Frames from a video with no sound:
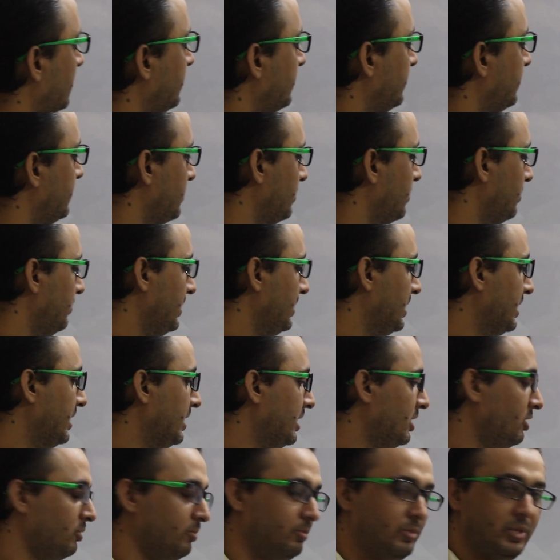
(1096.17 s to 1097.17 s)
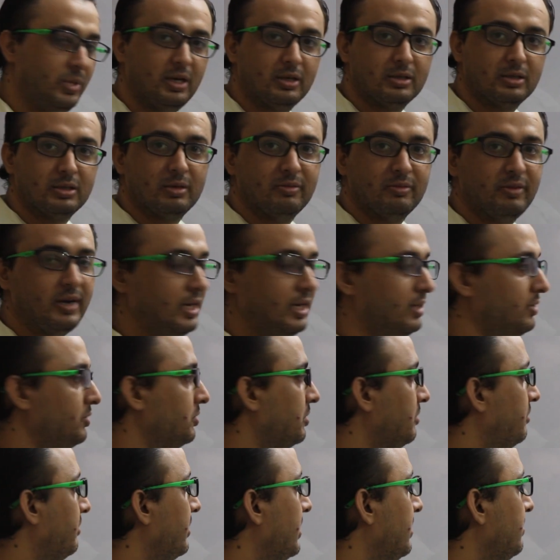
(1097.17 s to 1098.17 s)
So we can now plug the value
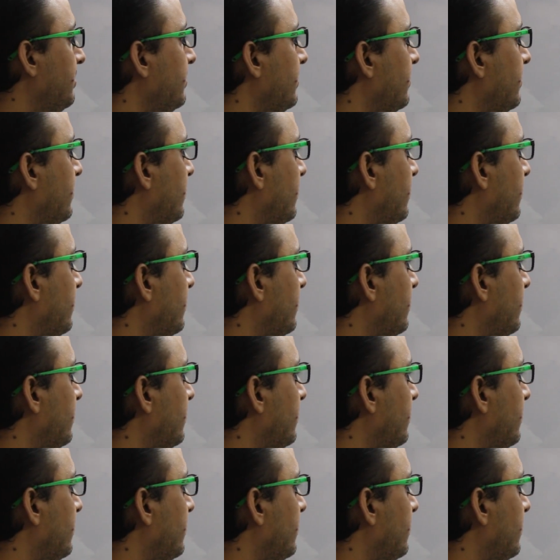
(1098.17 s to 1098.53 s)
of m